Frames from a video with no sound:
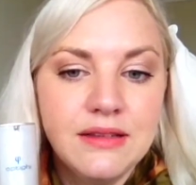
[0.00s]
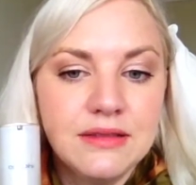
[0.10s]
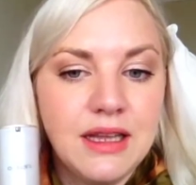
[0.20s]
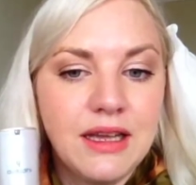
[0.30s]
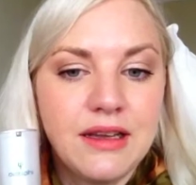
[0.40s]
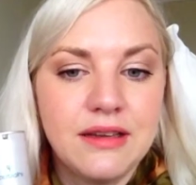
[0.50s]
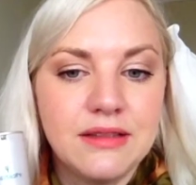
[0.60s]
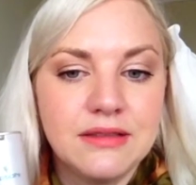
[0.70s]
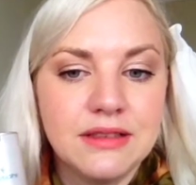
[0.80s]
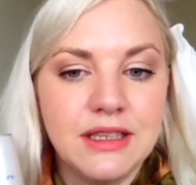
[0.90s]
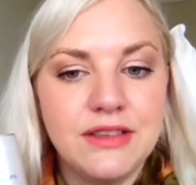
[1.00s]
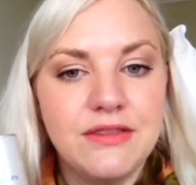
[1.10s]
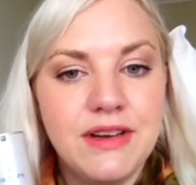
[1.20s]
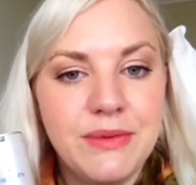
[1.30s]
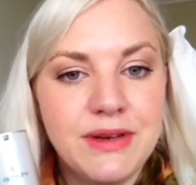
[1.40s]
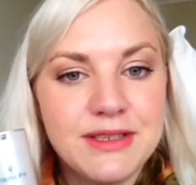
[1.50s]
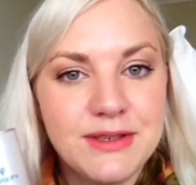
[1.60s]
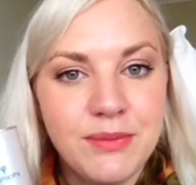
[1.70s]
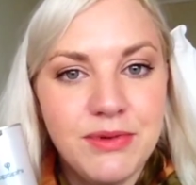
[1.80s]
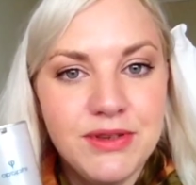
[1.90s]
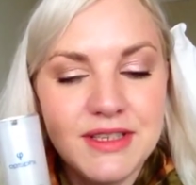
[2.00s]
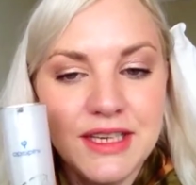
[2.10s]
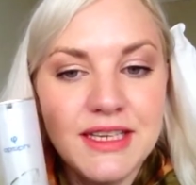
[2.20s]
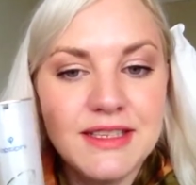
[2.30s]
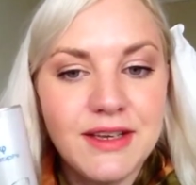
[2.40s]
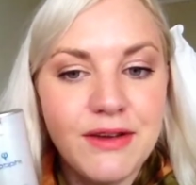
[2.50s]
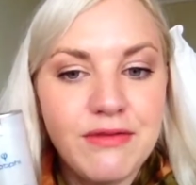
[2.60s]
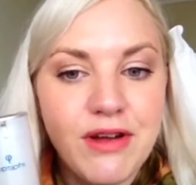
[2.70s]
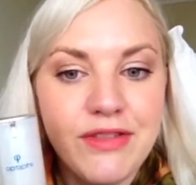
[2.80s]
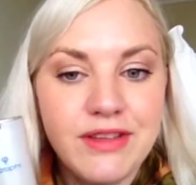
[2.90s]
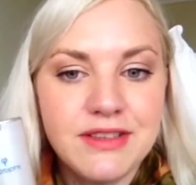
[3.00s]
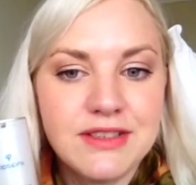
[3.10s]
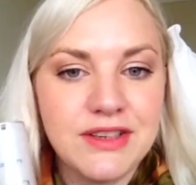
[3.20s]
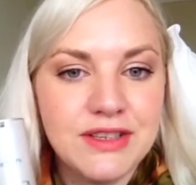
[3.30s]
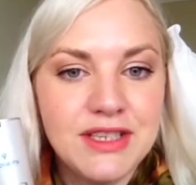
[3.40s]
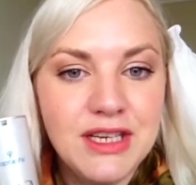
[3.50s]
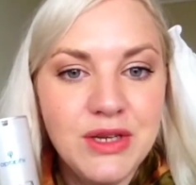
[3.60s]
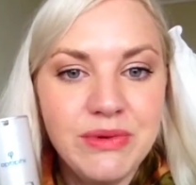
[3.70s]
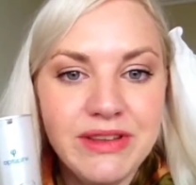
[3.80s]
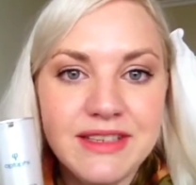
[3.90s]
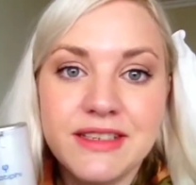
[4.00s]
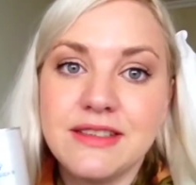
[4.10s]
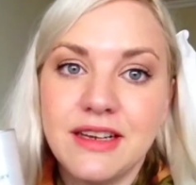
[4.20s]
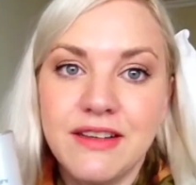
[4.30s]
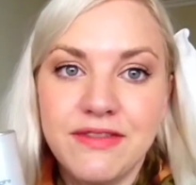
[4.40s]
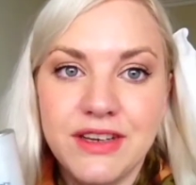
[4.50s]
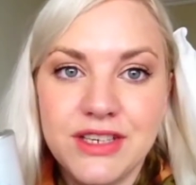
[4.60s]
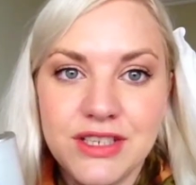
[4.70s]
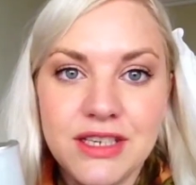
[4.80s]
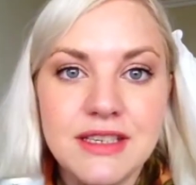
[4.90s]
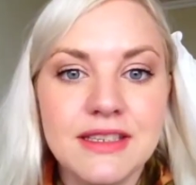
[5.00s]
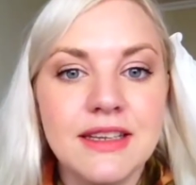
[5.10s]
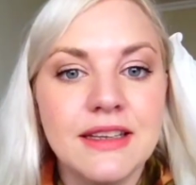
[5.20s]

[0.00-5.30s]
like I don't really want to stop using it, so I'd rather just continue with this until I finish it.